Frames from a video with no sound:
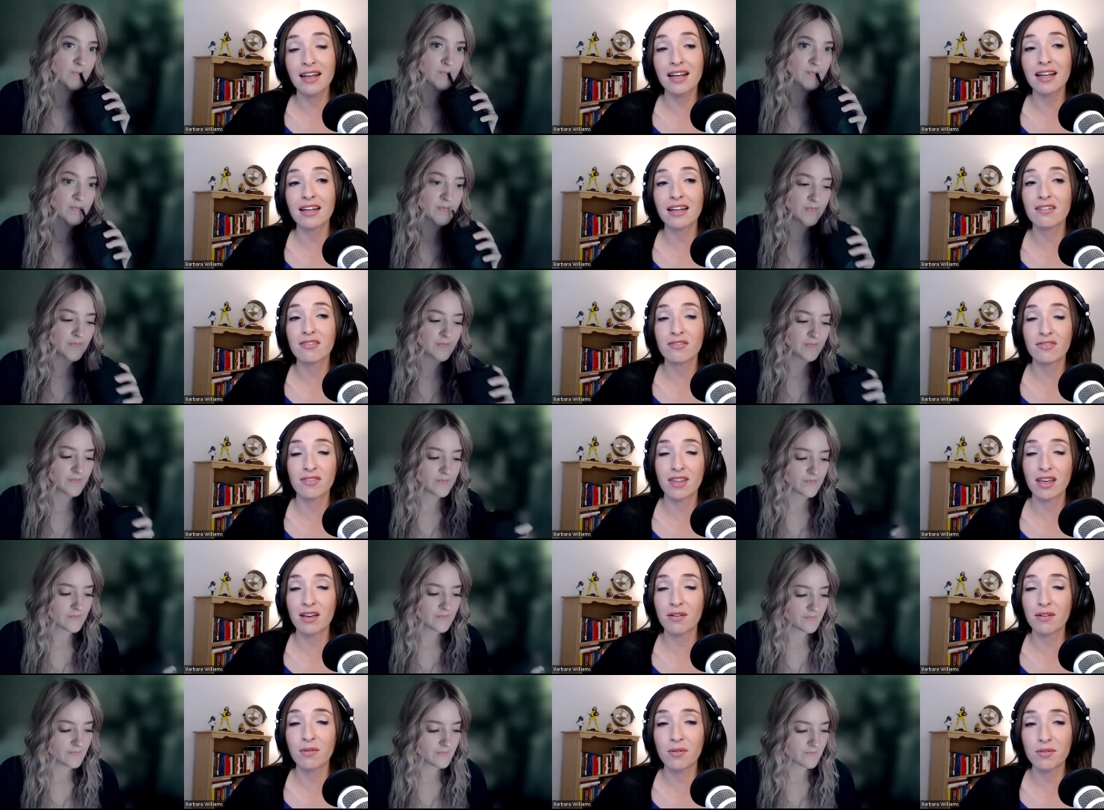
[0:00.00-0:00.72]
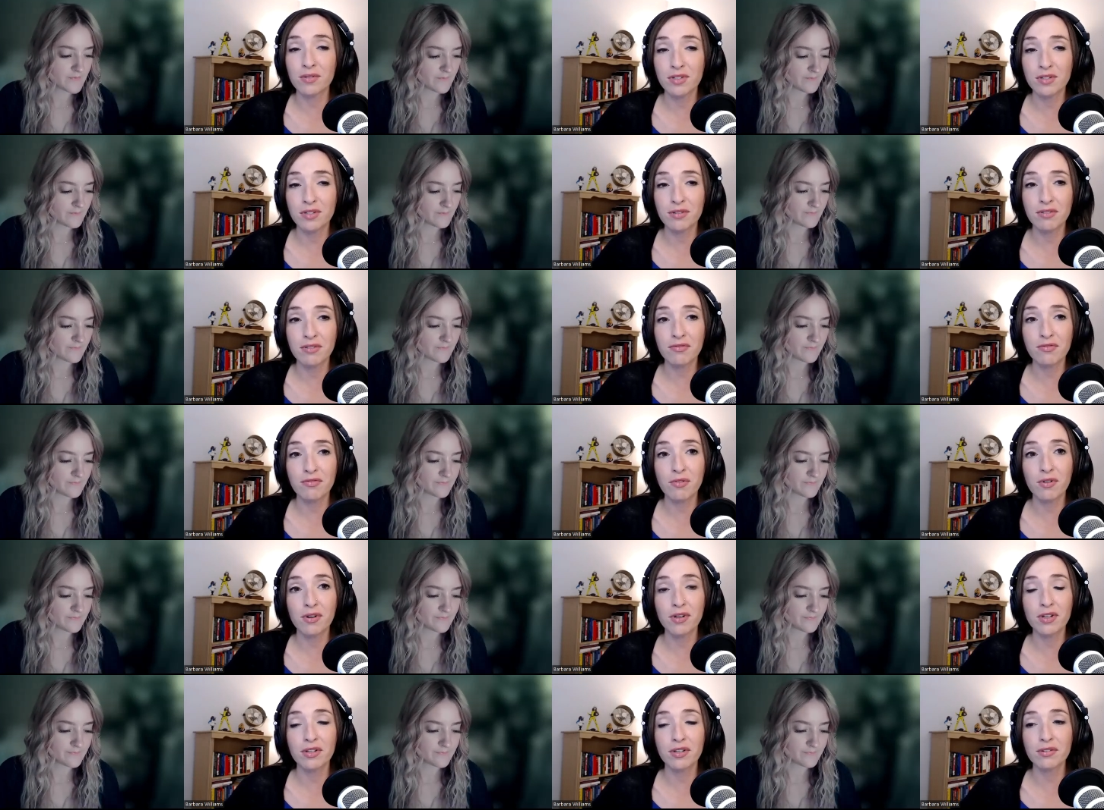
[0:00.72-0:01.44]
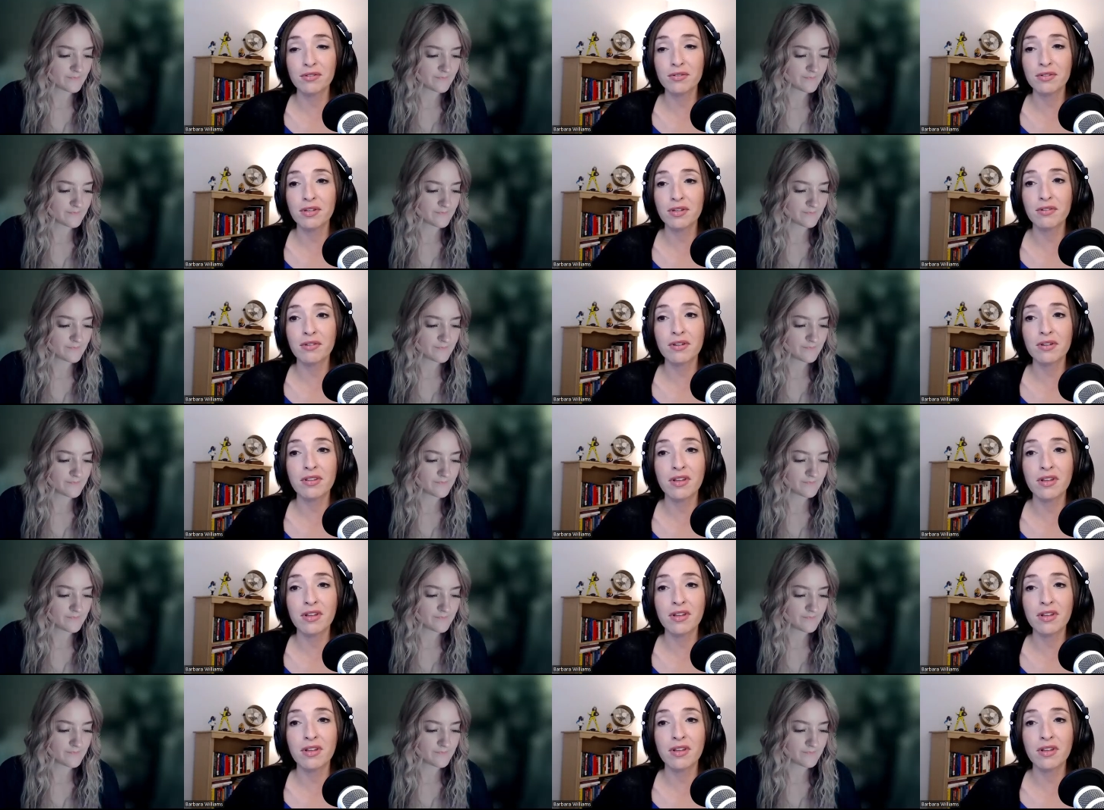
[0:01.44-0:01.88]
Speaker 1: And if they won't do it for you, there